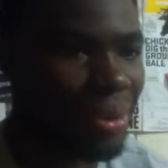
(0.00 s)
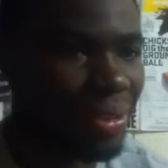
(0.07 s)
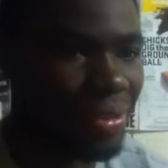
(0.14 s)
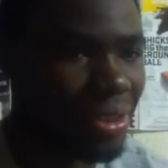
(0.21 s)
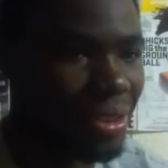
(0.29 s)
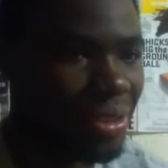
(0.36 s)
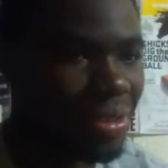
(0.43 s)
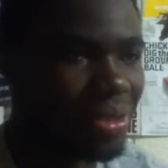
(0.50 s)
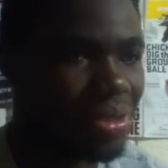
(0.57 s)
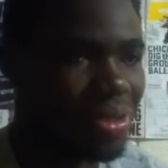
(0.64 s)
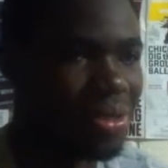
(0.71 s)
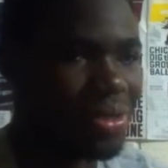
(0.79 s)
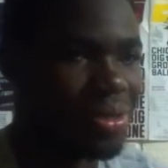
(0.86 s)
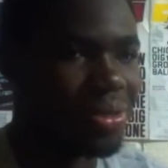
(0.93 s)
I felt
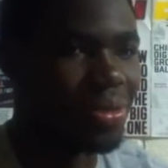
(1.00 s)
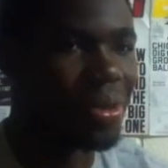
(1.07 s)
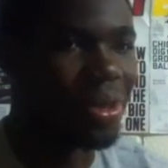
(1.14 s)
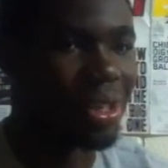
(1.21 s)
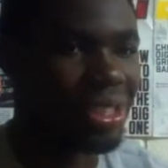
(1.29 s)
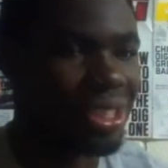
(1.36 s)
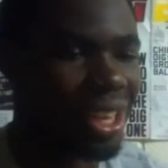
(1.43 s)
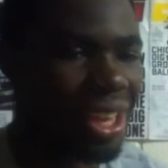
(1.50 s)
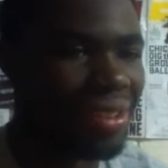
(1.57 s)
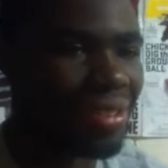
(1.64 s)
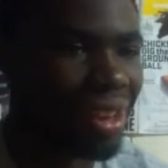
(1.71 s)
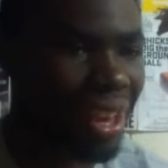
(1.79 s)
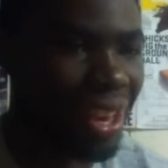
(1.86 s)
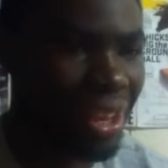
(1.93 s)
worse than I
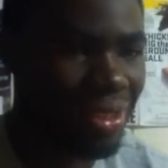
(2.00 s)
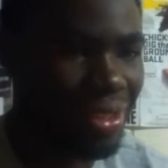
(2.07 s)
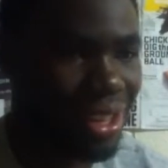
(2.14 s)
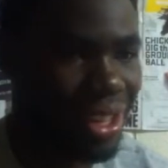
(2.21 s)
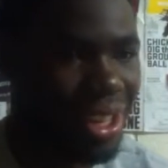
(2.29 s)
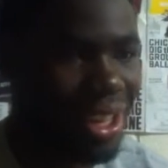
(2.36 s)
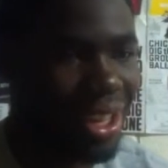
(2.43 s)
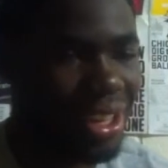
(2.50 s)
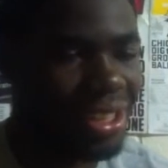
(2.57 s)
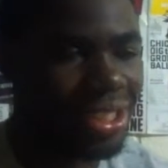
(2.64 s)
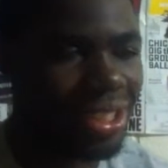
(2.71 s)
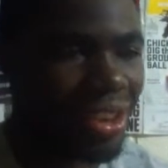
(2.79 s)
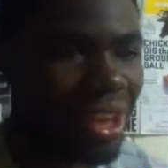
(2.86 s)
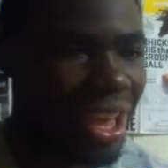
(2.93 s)
ever had.
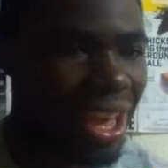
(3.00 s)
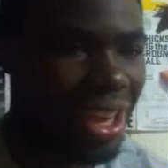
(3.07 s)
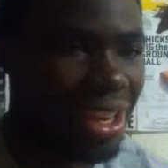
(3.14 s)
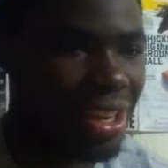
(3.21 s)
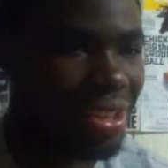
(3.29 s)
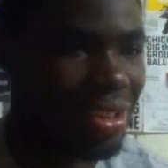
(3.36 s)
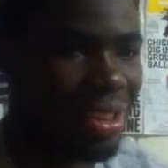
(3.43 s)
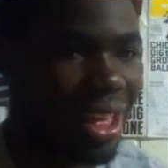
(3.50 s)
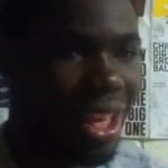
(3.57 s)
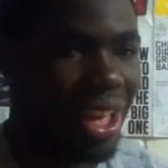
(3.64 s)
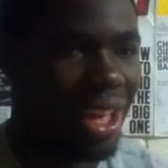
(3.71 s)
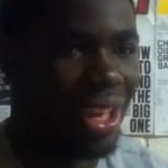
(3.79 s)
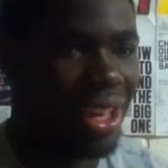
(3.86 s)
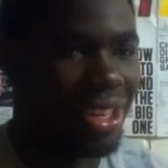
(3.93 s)
So I had to do
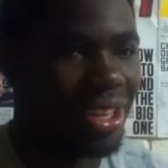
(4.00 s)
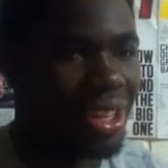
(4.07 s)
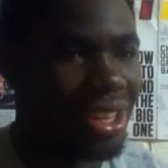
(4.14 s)
that.